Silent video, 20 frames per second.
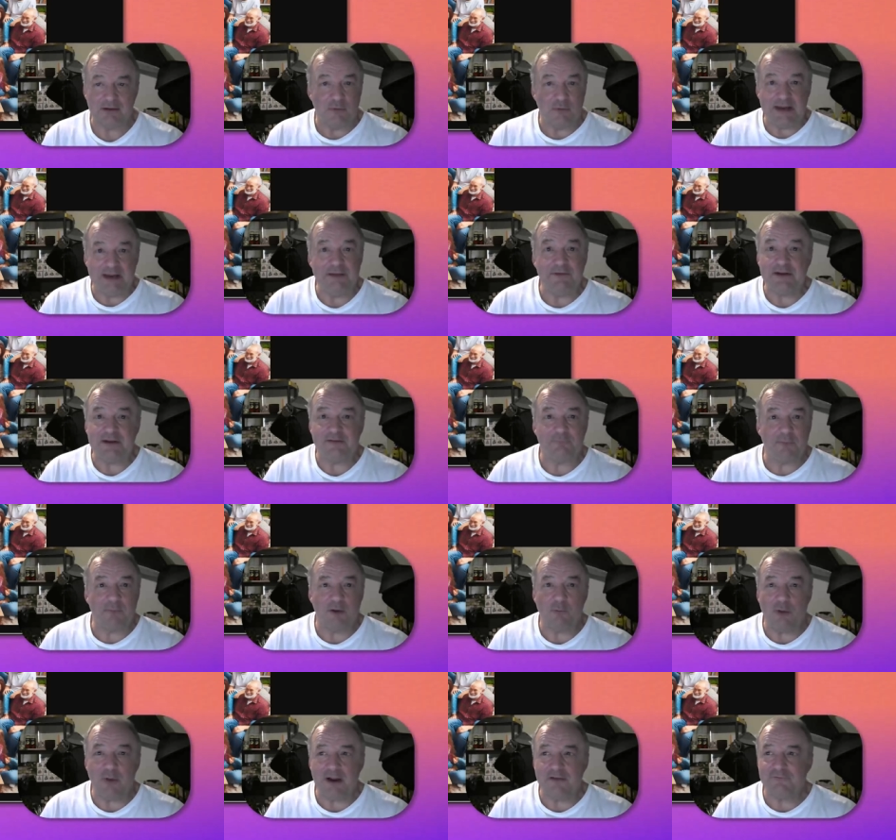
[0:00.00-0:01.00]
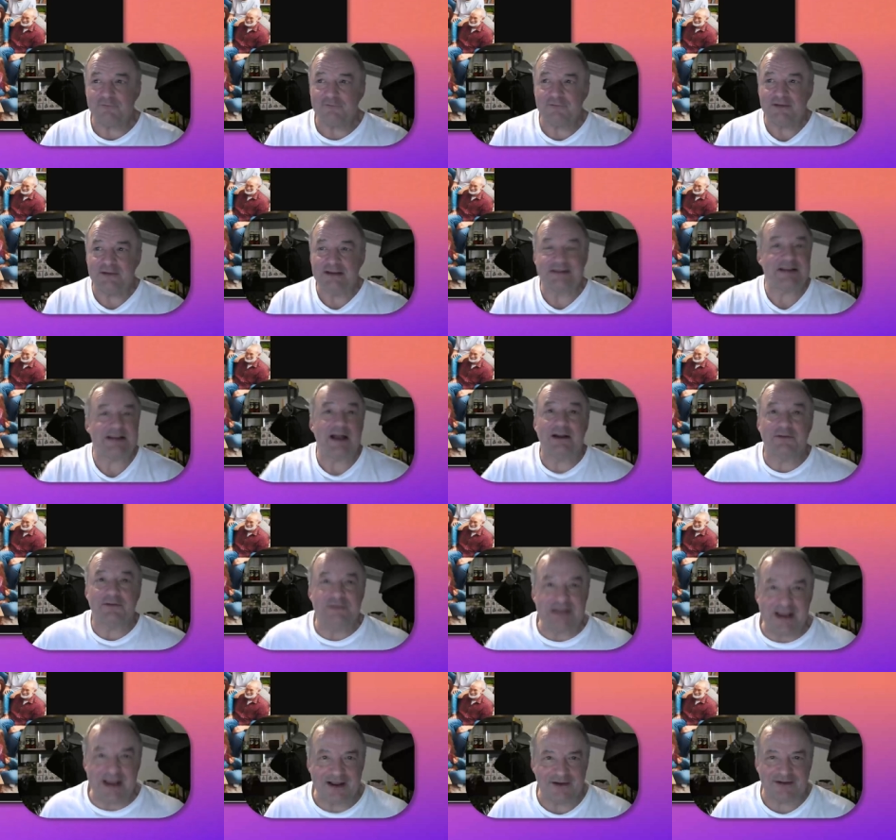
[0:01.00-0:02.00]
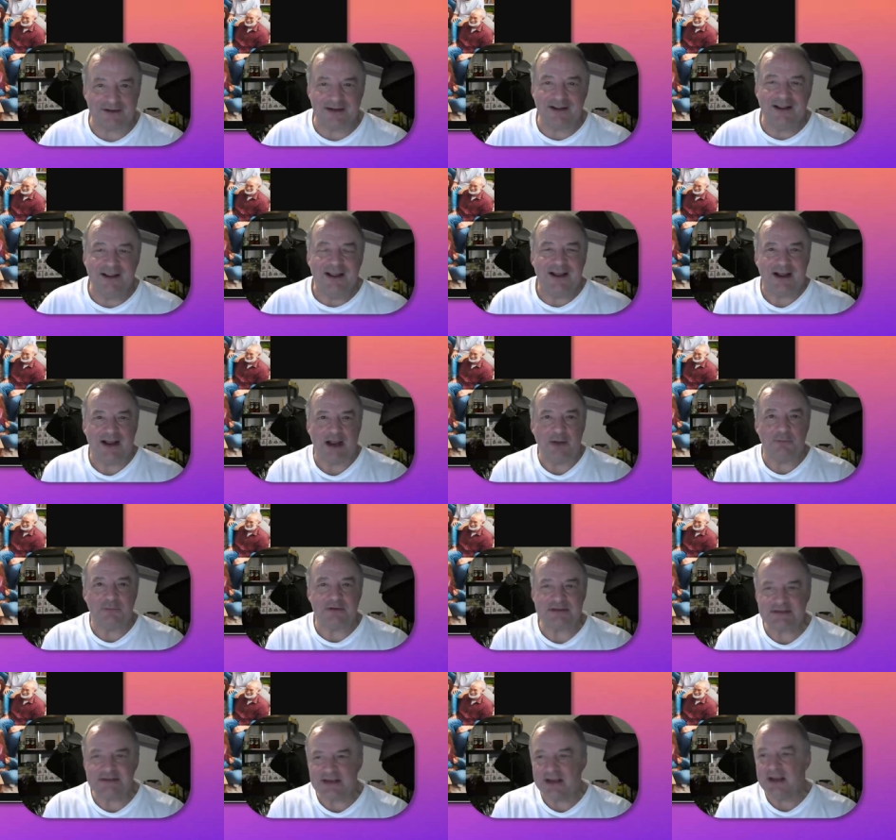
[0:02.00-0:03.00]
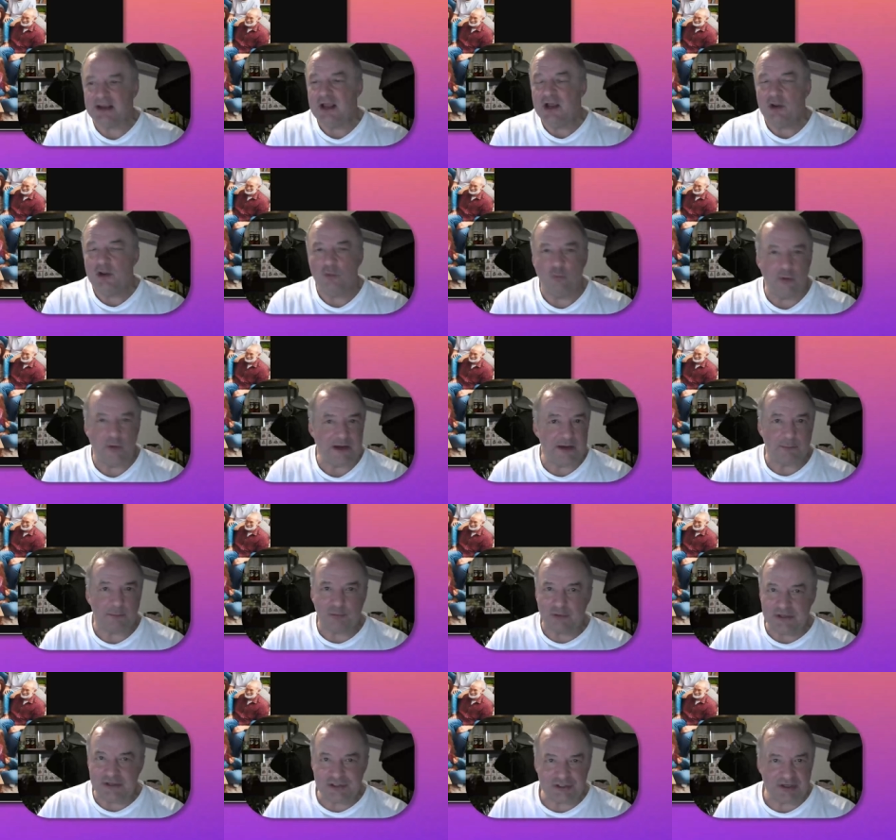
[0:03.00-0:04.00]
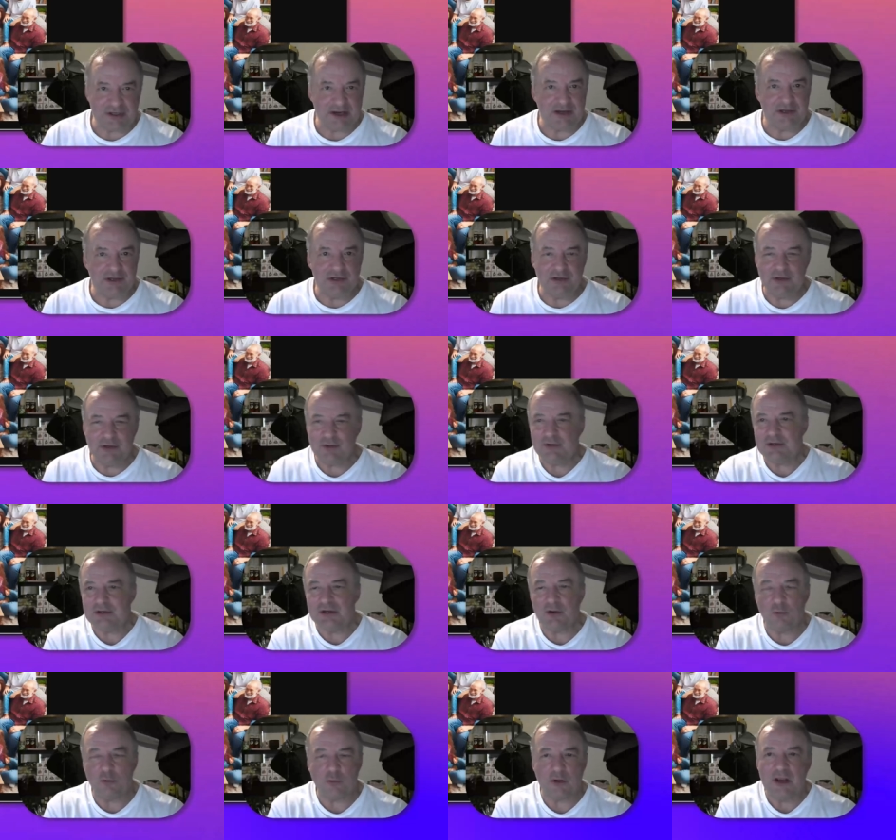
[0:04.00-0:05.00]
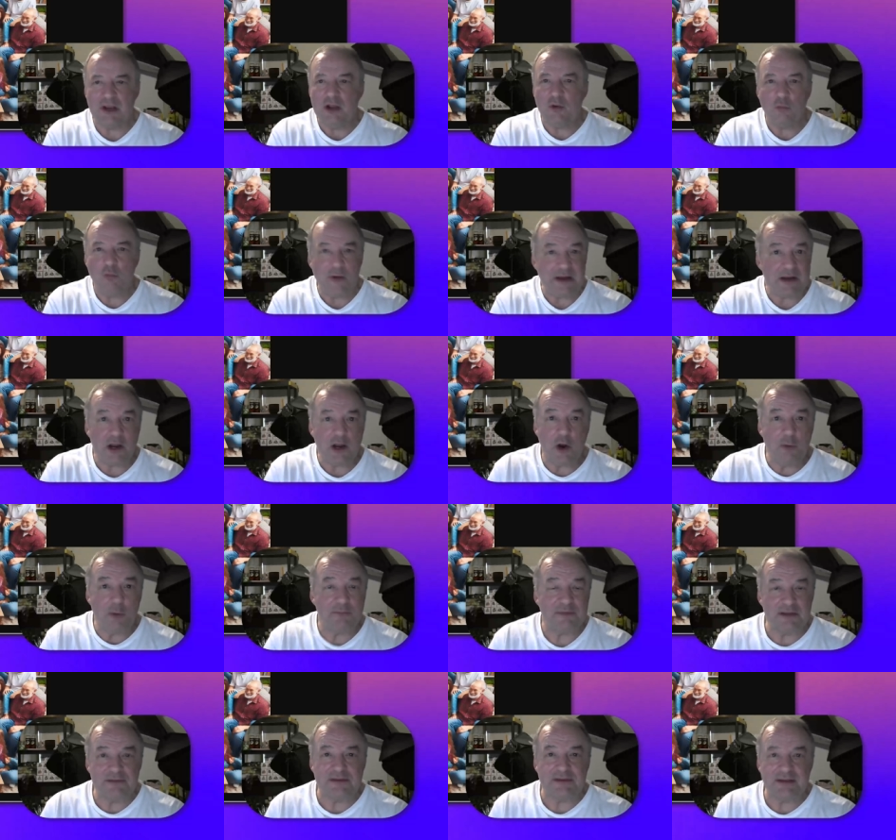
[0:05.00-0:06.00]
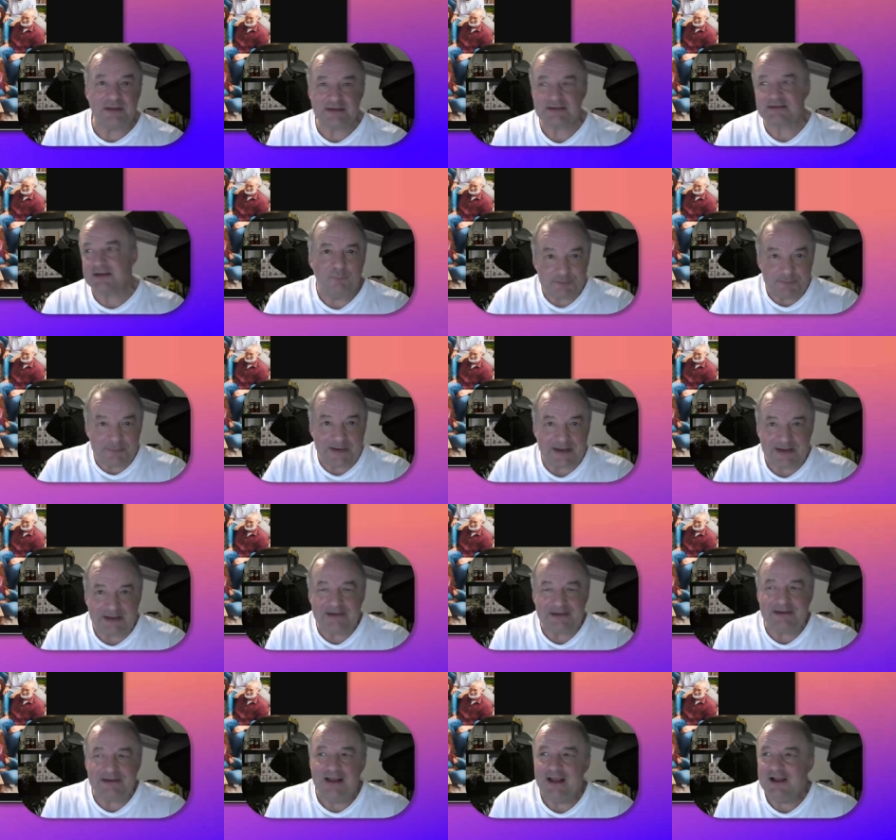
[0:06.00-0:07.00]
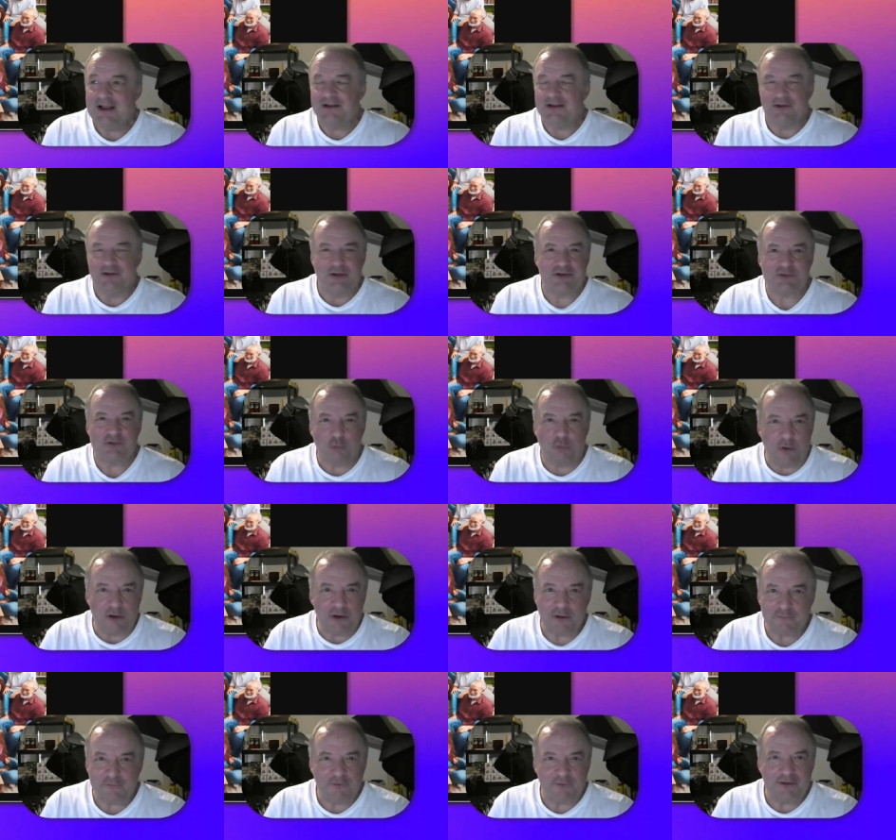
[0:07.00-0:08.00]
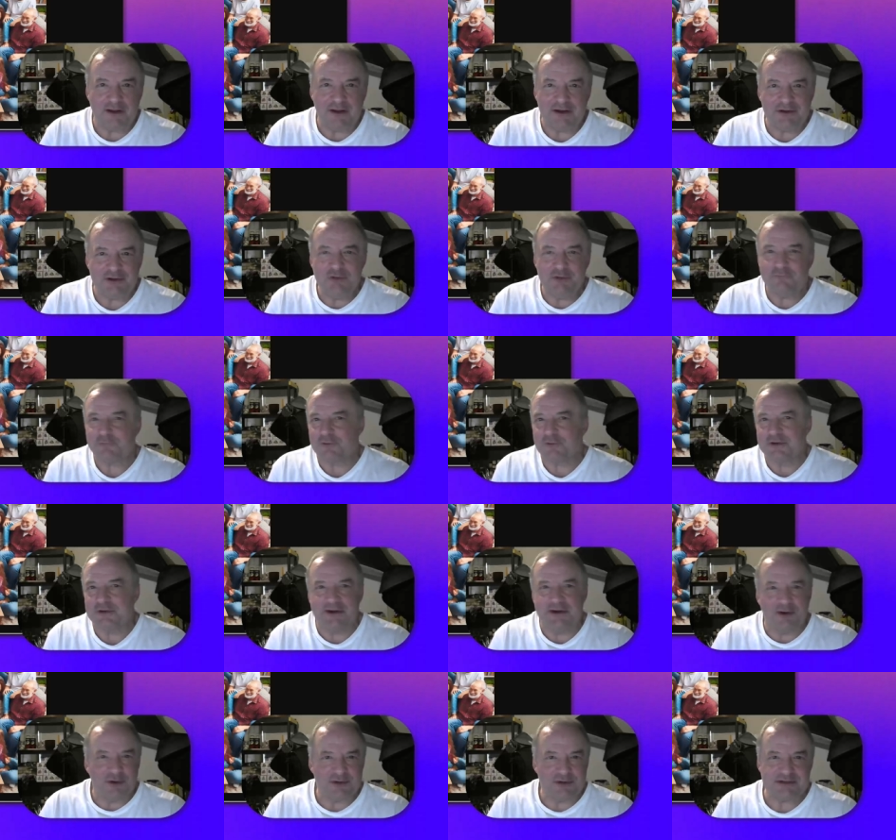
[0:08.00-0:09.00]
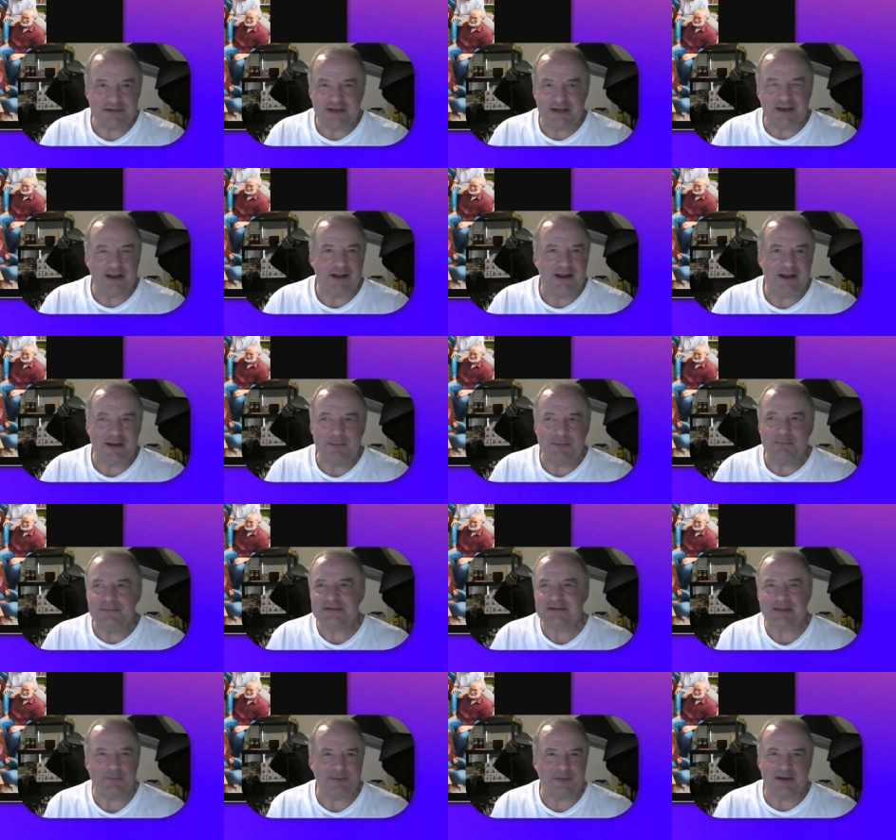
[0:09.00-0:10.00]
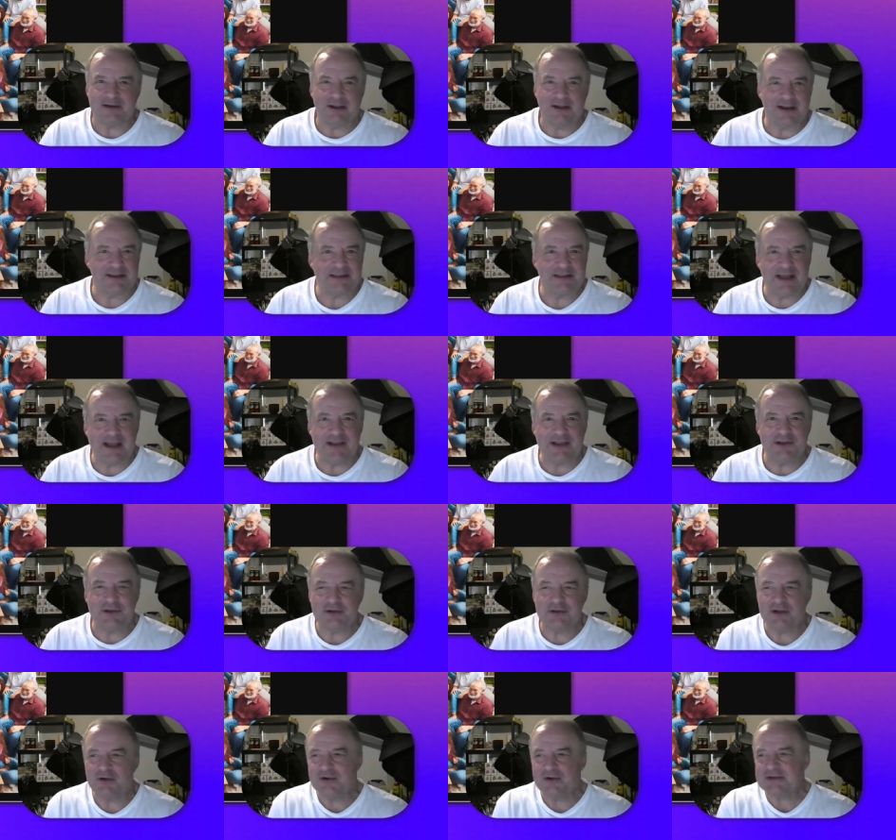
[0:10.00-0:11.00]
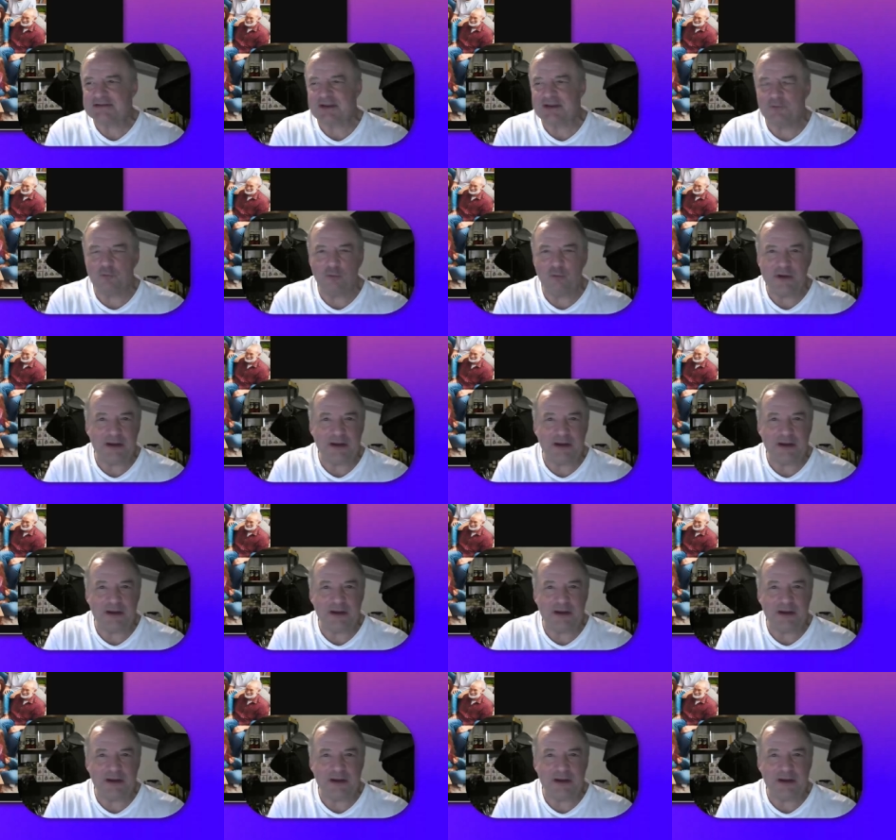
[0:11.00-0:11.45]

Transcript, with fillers: Even if my wife is out of town, I will say, "We appreciate you, we hope that this pen looks wonderful on you for years to come, something like that, you know, and say, we